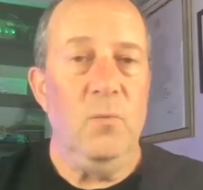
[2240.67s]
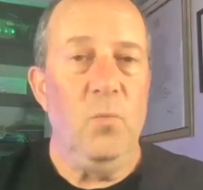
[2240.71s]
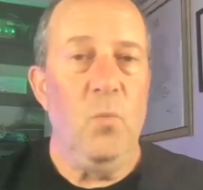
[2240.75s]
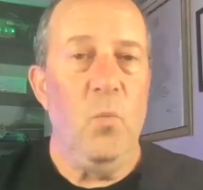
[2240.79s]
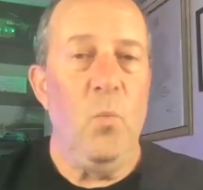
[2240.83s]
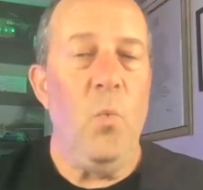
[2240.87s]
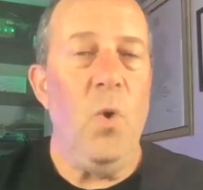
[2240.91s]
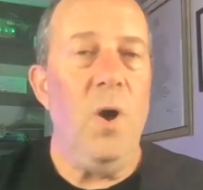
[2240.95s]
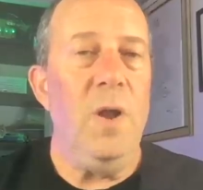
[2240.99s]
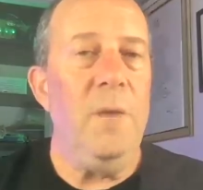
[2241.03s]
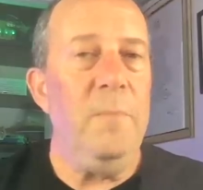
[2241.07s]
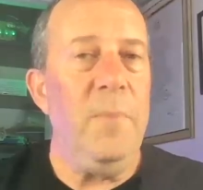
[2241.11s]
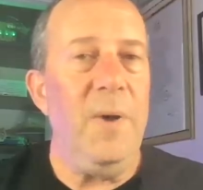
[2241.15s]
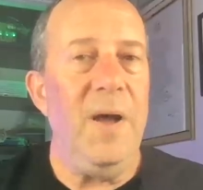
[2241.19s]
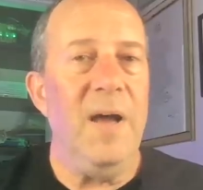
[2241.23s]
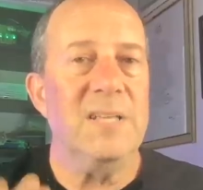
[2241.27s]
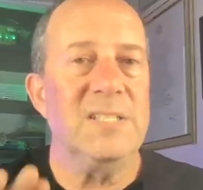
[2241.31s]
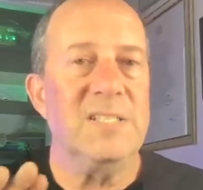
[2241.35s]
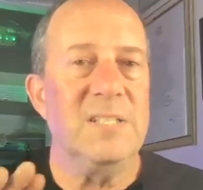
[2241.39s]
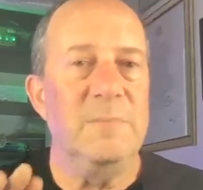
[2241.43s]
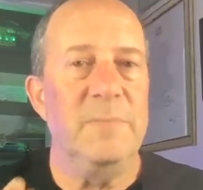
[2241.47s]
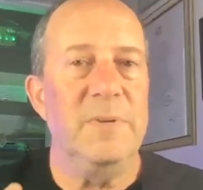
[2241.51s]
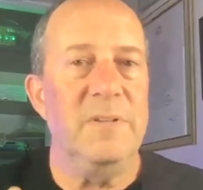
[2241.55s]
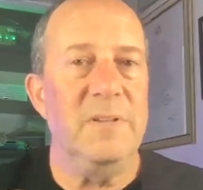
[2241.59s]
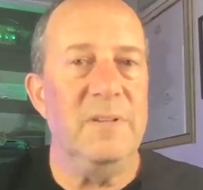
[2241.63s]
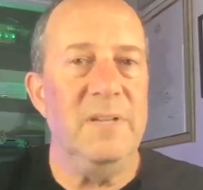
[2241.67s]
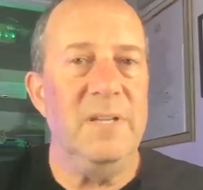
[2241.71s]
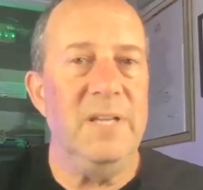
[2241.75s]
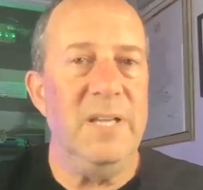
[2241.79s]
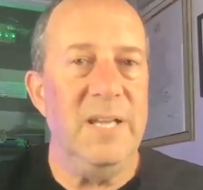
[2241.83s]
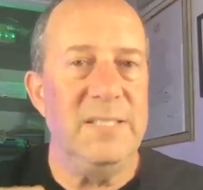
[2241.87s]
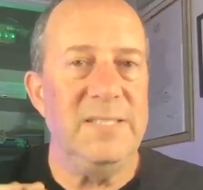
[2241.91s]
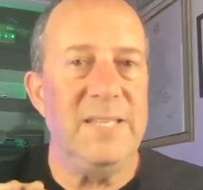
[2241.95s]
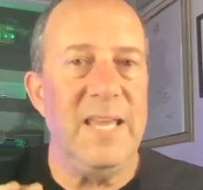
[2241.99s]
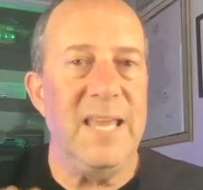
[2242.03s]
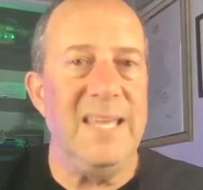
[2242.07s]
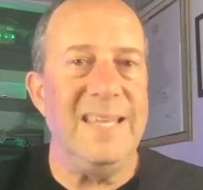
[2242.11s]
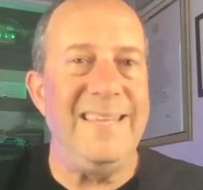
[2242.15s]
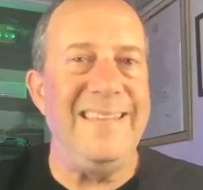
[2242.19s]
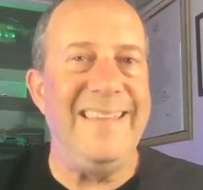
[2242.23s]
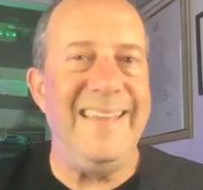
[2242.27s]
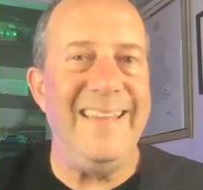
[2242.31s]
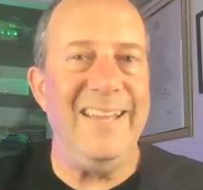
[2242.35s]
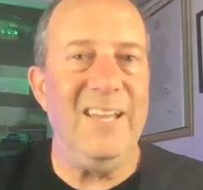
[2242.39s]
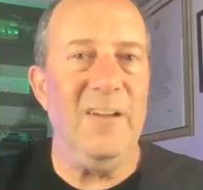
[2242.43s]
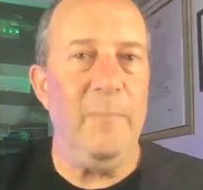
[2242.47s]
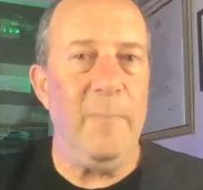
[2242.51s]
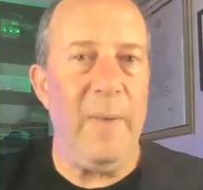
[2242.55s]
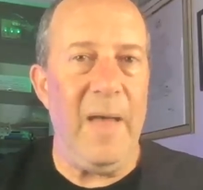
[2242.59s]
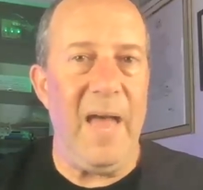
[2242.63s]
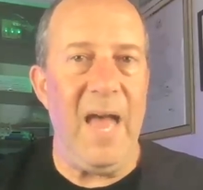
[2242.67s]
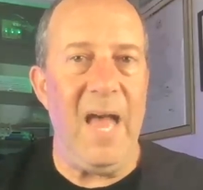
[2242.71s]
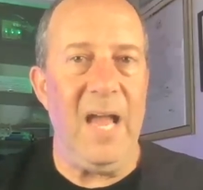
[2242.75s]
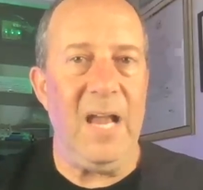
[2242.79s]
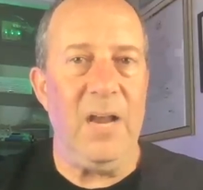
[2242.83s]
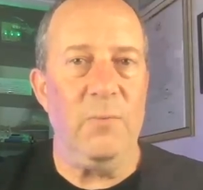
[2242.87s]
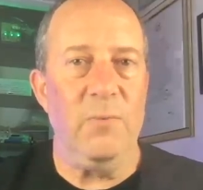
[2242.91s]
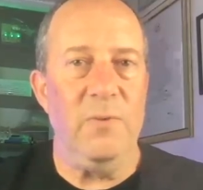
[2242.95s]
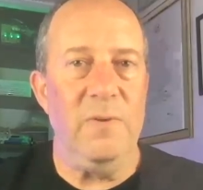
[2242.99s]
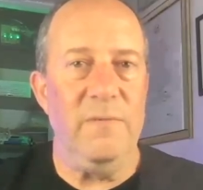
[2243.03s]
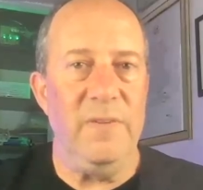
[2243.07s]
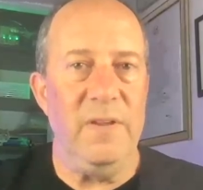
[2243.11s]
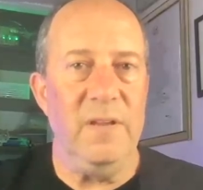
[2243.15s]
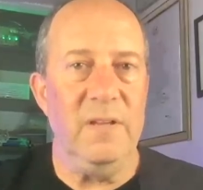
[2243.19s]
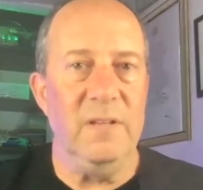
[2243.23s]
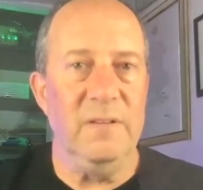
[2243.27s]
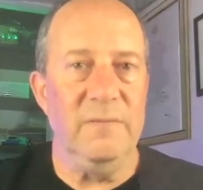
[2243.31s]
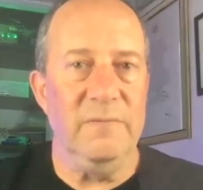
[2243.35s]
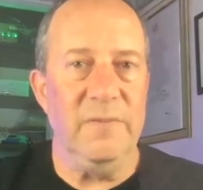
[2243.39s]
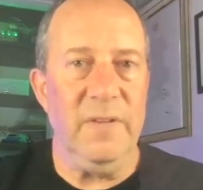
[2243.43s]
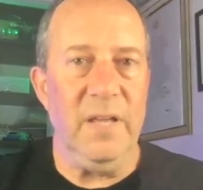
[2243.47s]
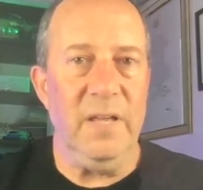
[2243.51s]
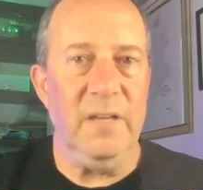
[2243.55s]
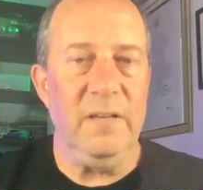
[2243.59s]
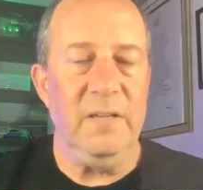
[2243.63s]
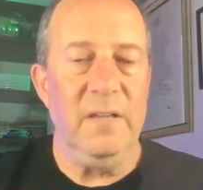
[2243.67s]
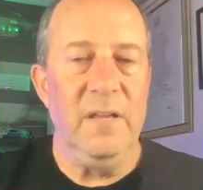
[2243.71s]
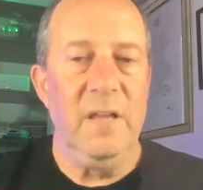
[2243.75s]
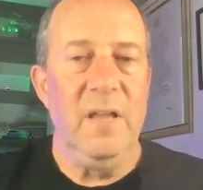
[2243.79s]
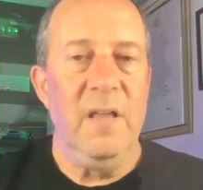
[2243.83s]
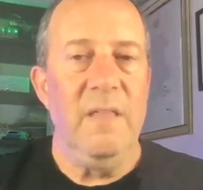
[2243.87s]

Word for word: One possibility is a GigaPack reveal event,